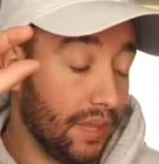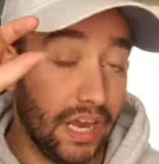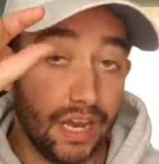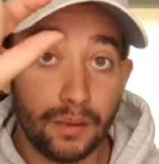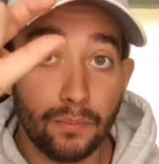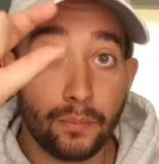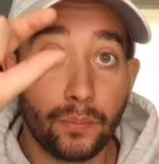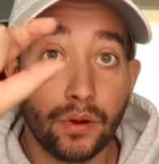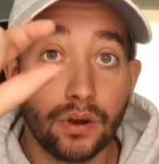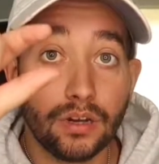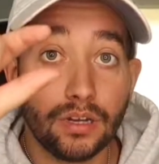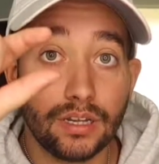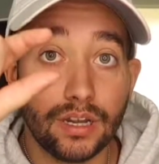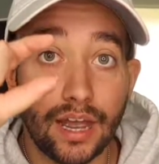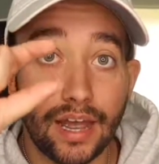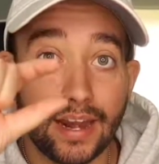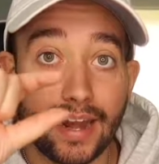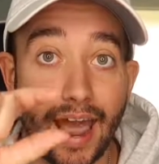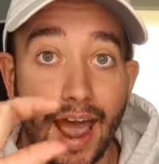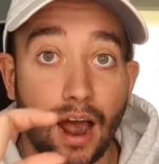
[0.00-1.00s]
input
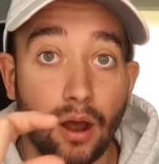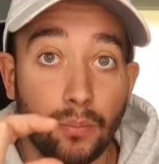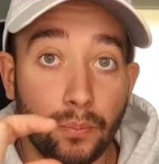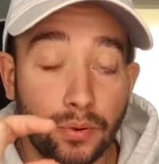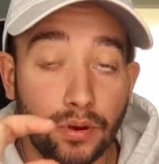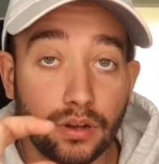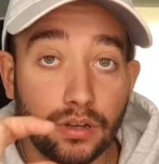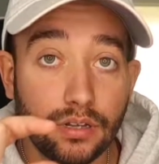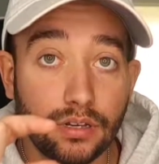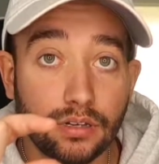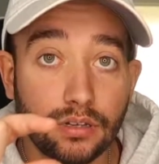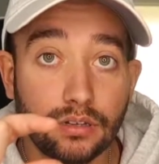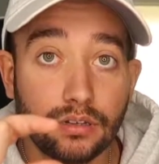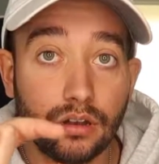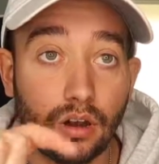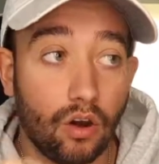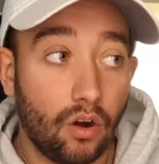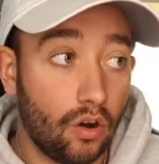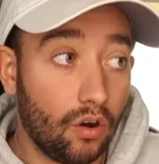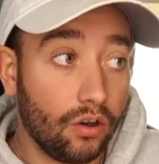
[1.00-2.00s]
and output
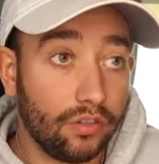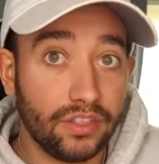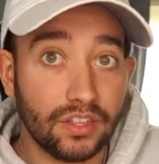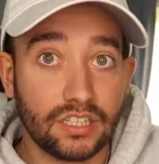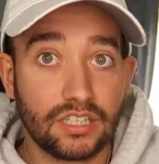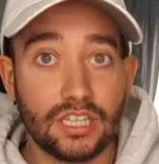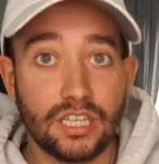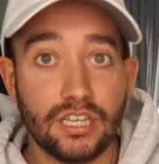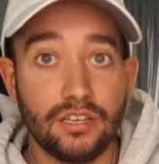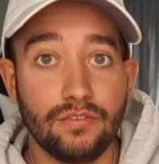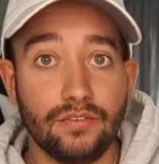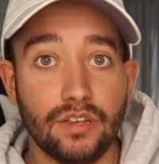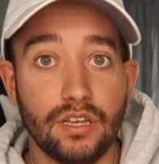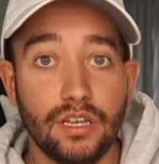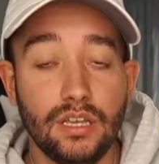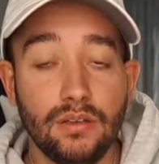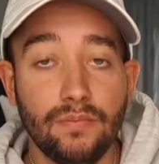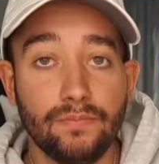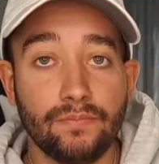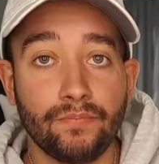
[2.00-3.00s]
on the
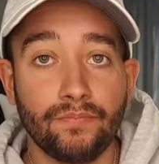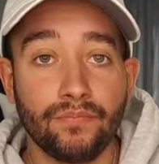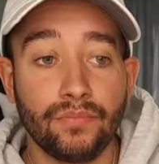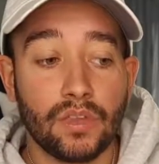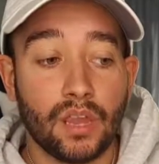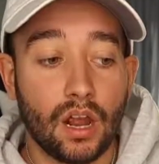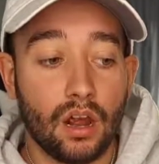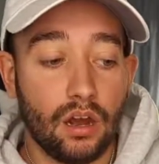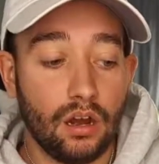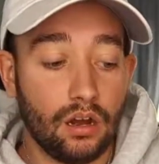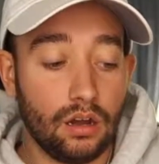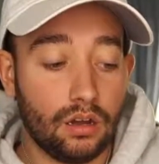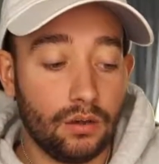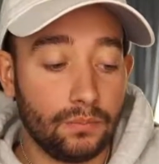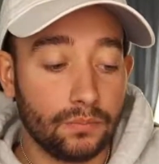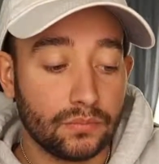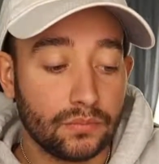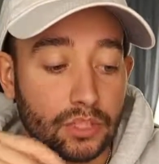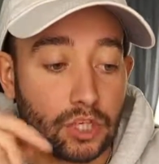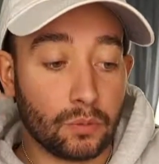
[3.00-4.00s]
TV
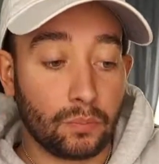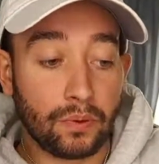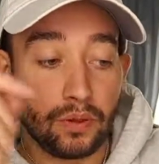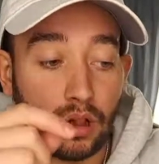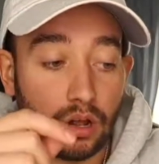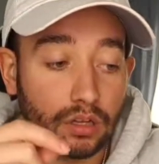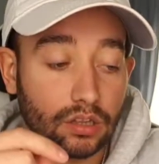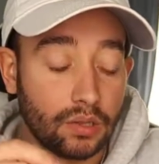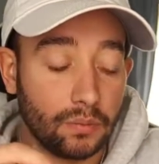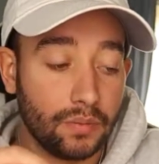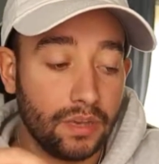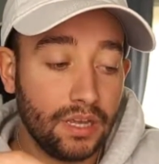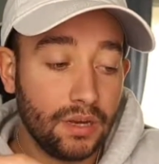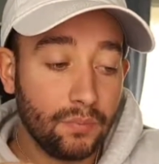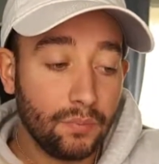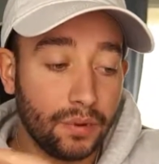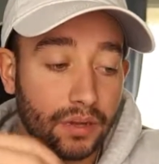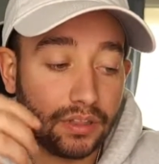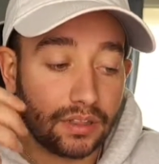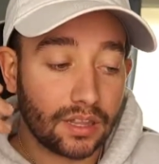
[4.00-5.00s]
to plug them
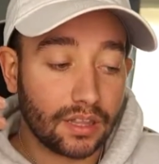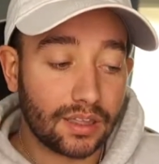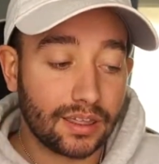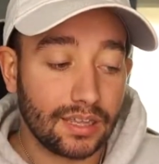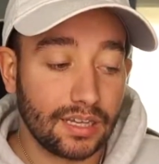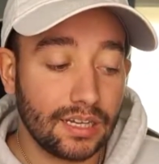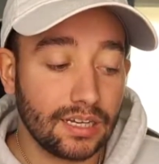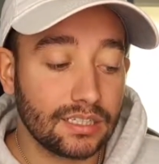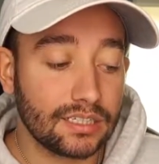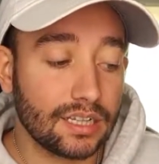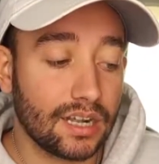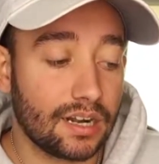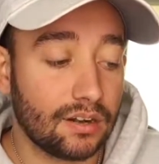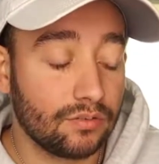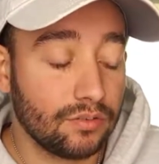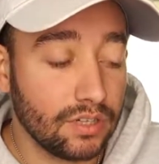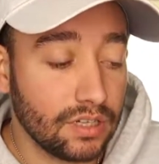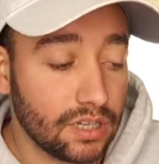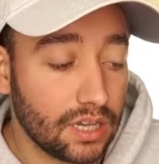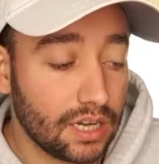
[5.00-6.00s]
in, but the thing is that I
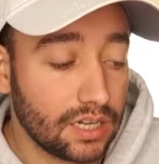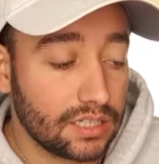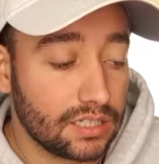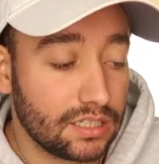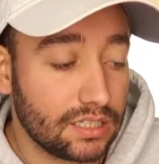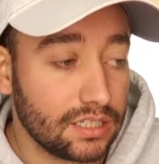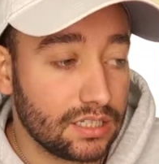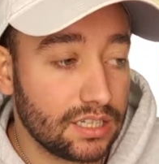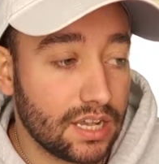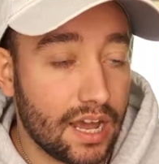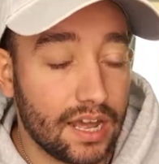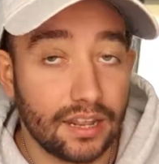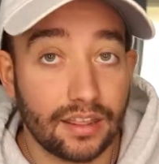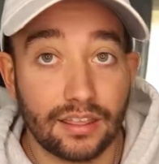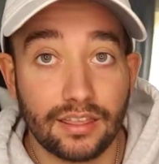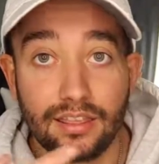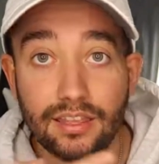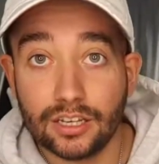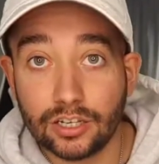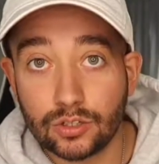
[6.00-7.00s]
realized is
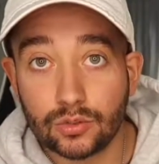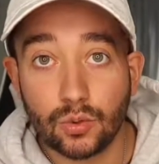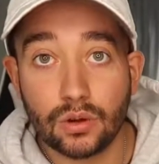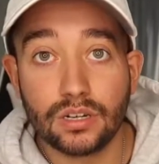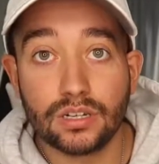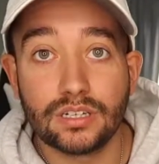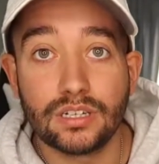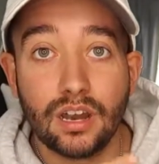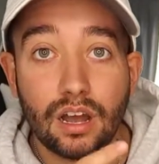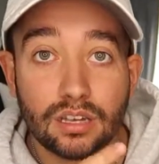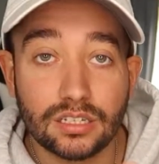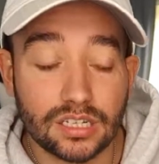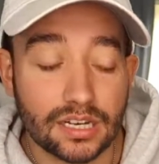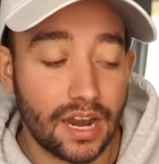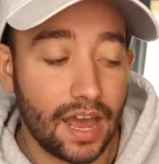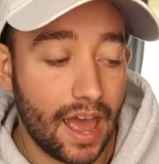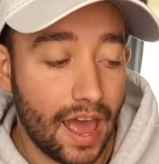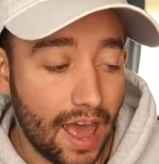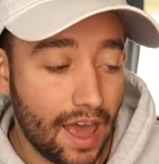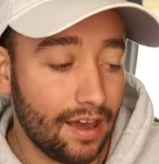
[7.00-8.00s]
that this one doesn't
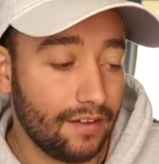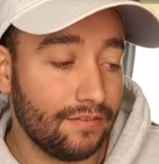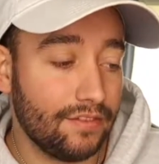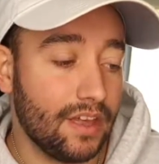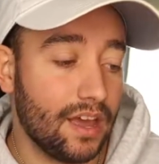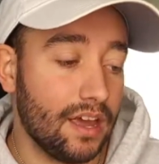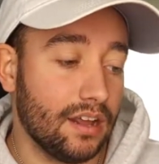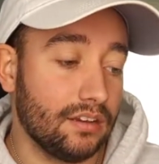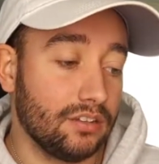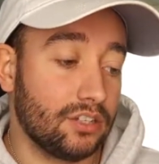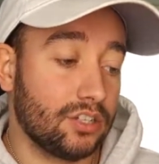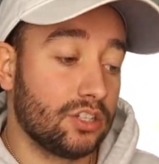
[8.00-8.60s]
have that.